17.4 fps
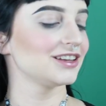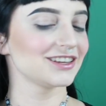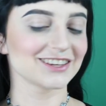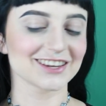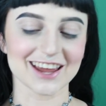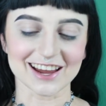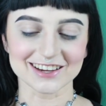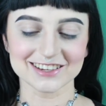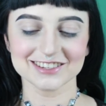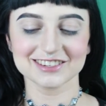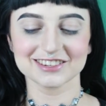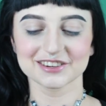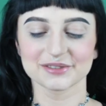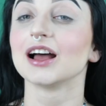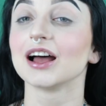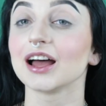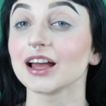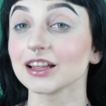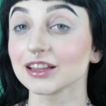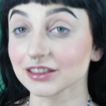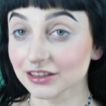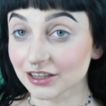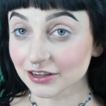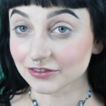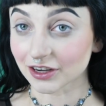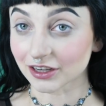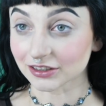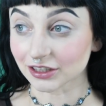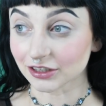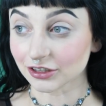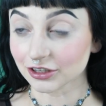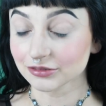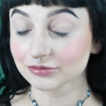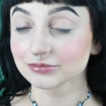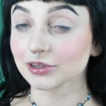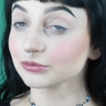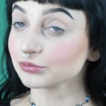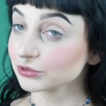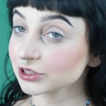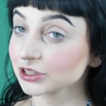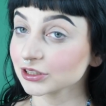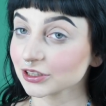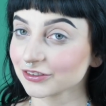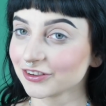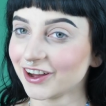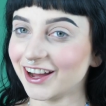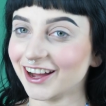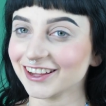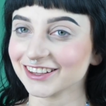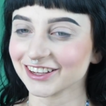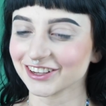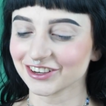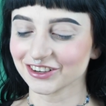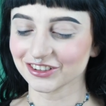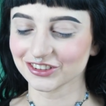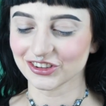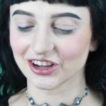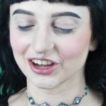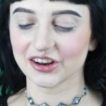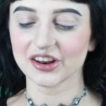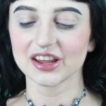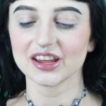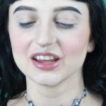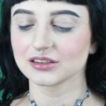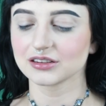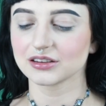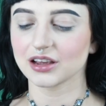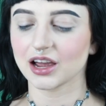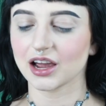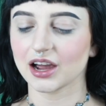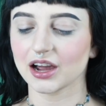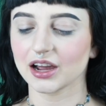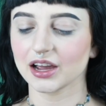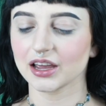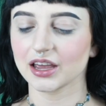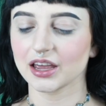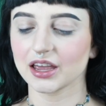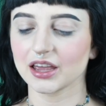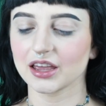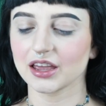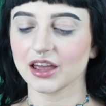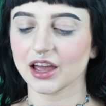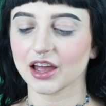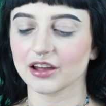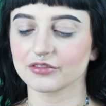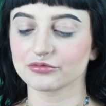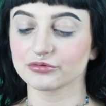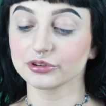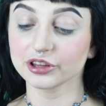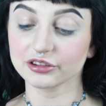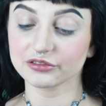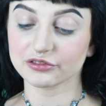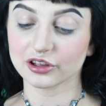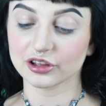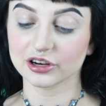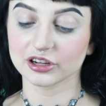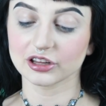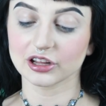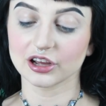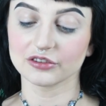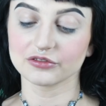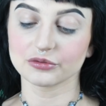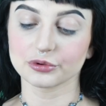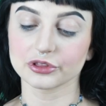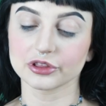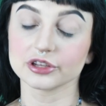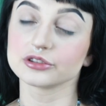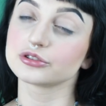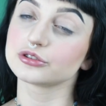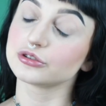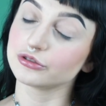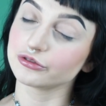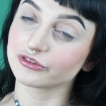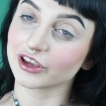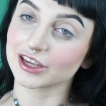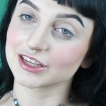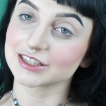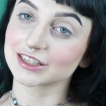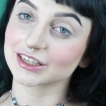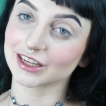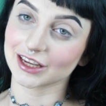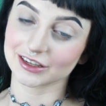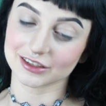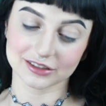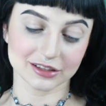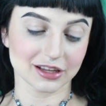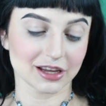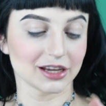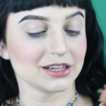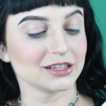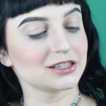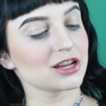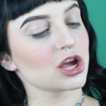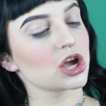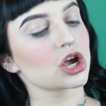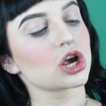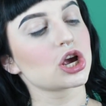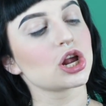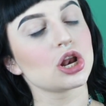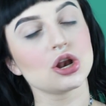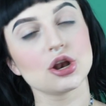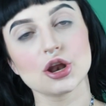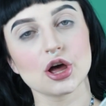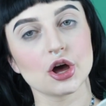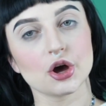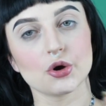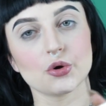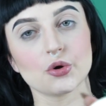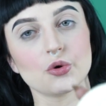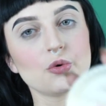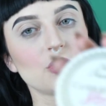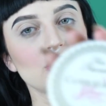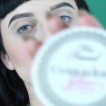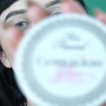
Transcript: Next, I love highlighter. I really love highlighter a lot. I have really fallen in love with this Too Faced Candlelight Glow.